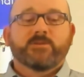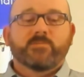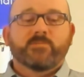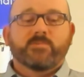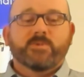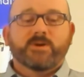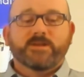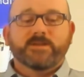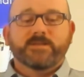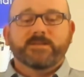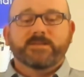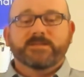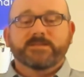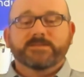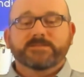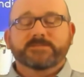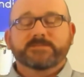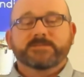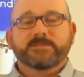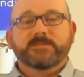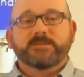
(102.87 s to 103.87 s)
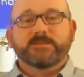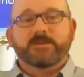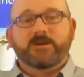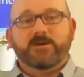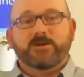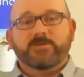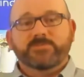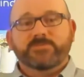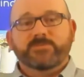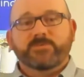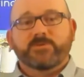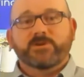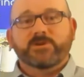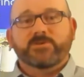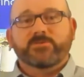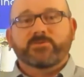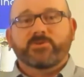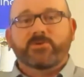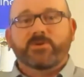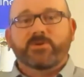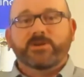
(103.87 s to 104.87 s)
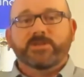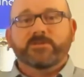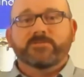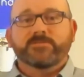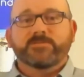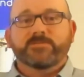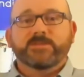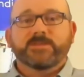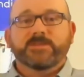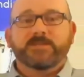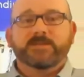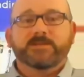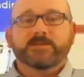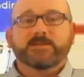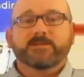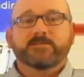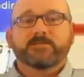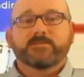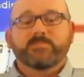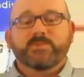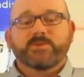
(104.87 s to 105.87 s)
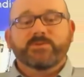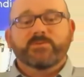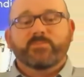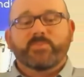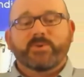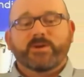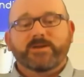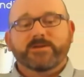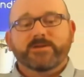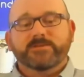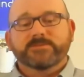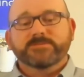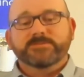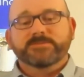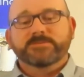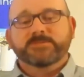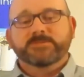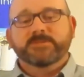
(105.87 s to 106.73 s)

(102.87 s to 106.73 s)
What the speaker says: One is the ultrafine grinding of the mineral particles,